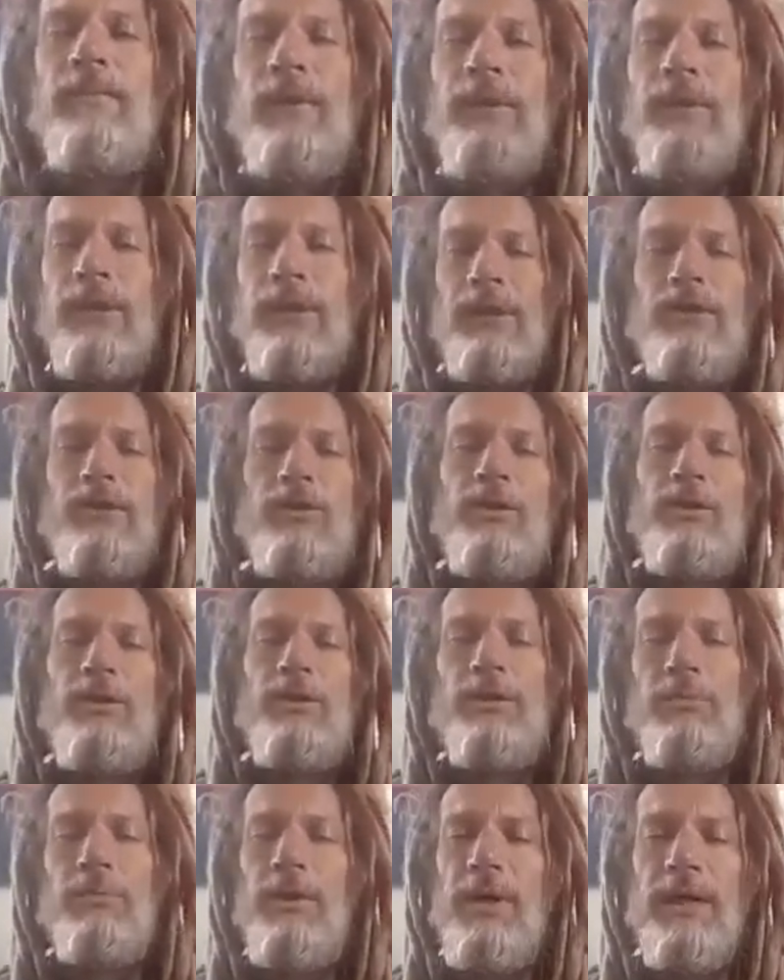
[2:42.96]
get your
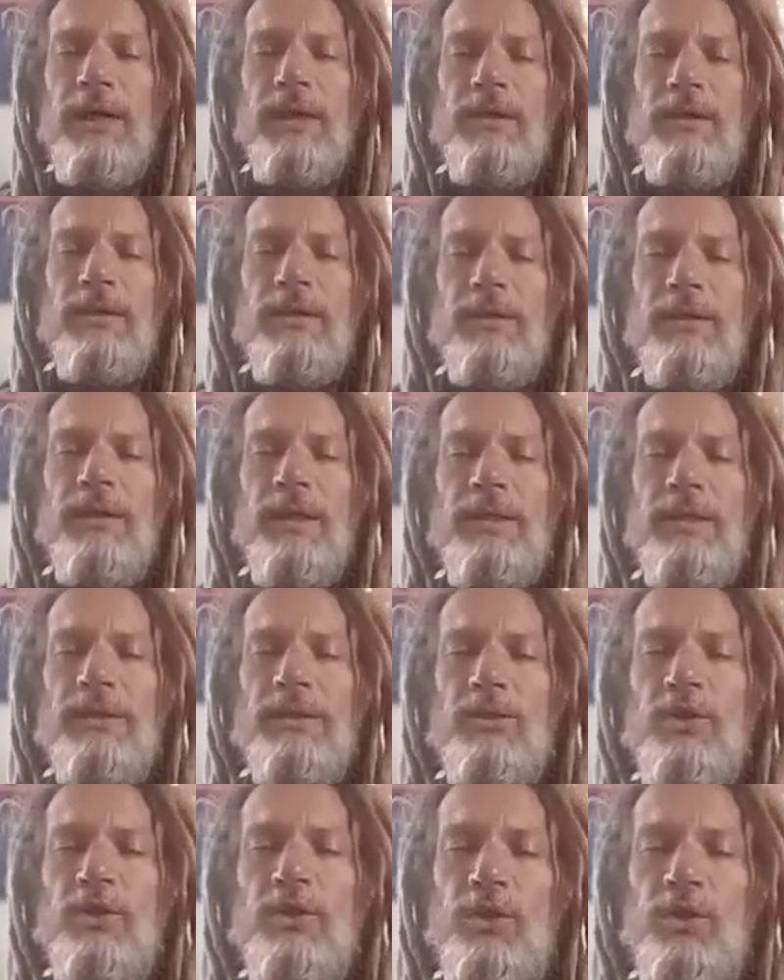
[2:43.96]
spine nice
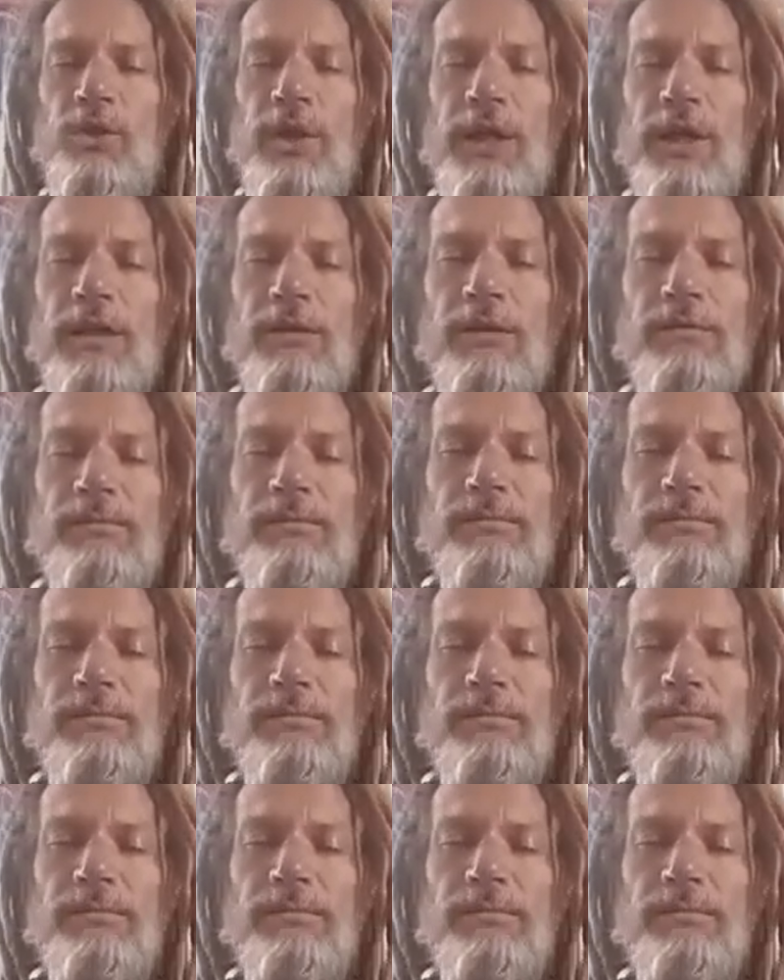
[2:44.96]
and straight.